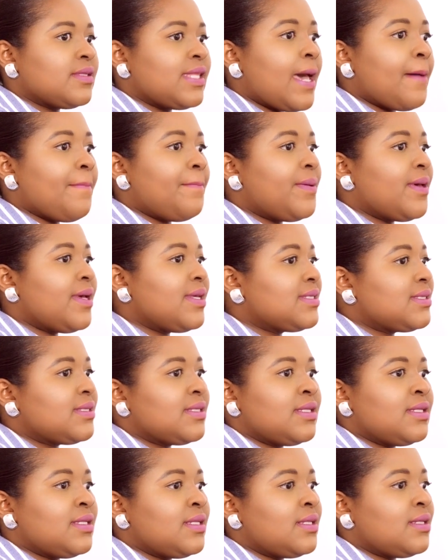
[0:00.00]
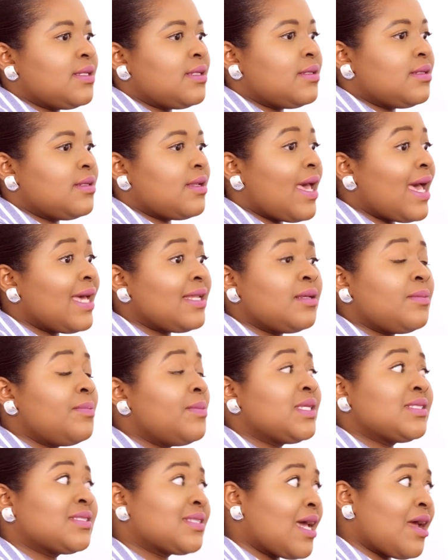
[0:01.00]
that person had a
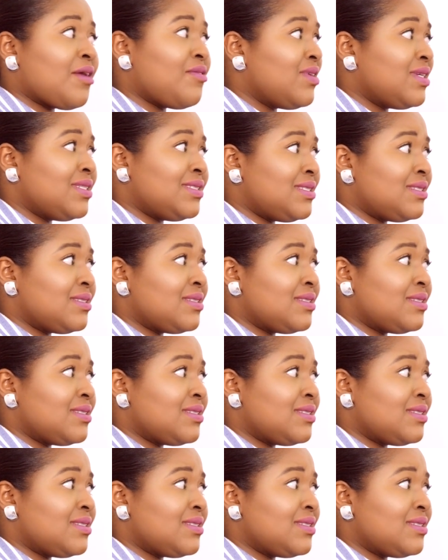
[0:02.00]
miscarriage.